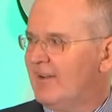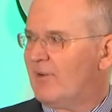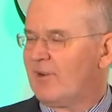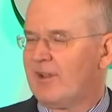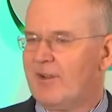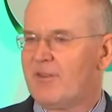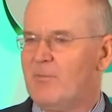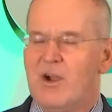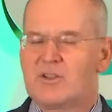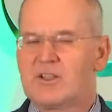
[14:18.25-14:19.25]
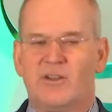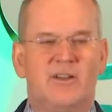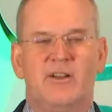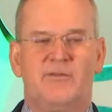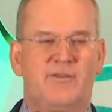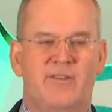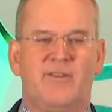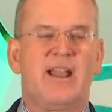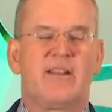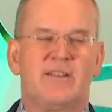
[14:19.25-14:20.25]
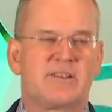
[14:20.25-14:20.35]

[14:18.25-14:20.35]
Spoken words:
or the marshaller of.